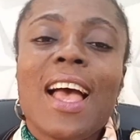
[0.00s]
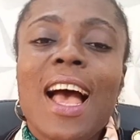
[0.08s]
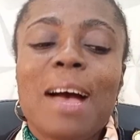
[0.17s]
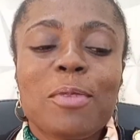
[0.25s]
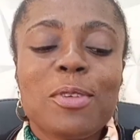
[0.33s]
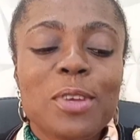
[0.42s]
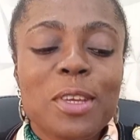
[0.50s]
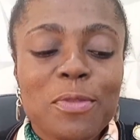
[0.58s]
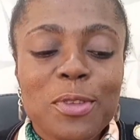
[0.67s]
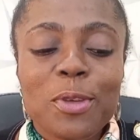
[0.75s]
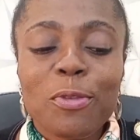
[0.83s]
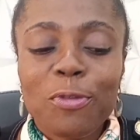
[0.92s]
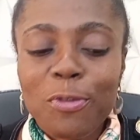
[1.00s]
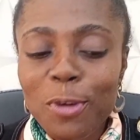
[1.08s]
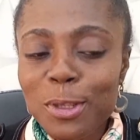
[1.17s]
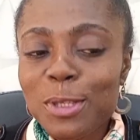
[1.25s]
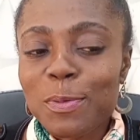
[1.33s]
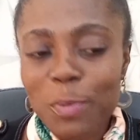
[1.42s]
I'm going to give you the
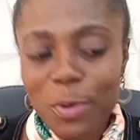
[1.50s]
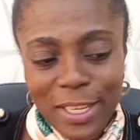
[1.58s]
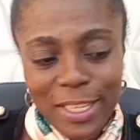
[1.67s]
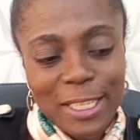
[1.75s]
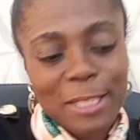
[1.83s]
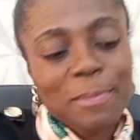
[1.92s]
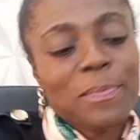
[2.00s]
fourth point.